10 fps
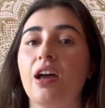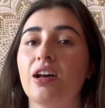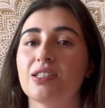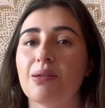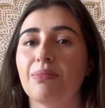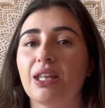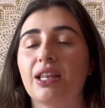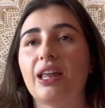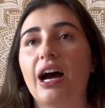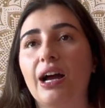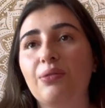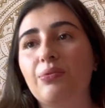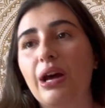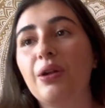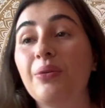something that I
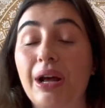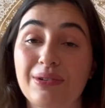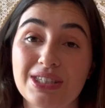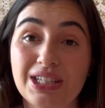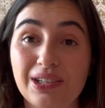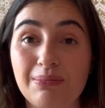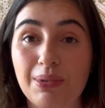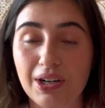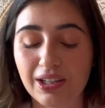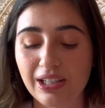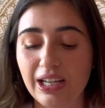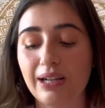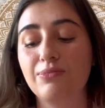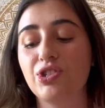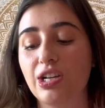read when I was still in Berkeley and
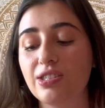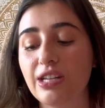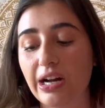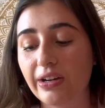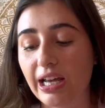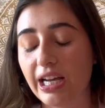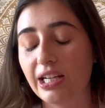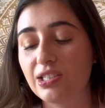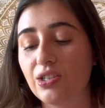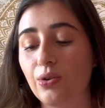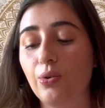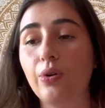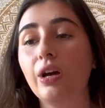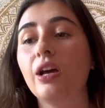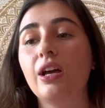I'm just now getting to
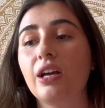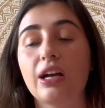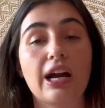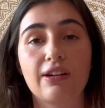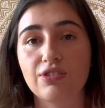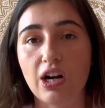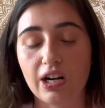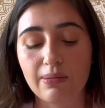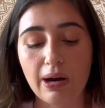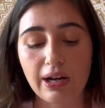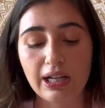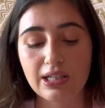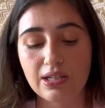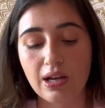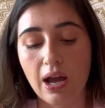kind of talk about it.